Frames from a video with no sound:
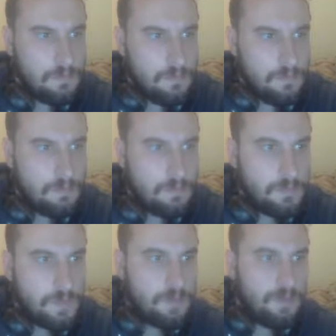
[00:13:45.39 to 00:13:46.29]
I
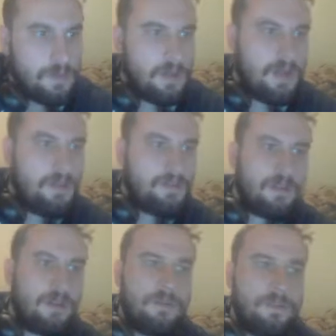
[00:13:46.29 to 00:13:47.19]
wonder how
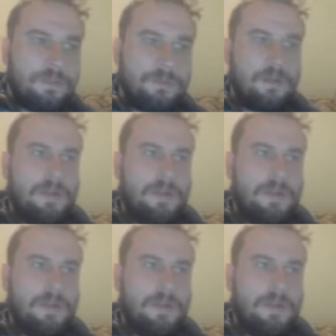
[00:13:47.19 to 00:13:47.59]
coders were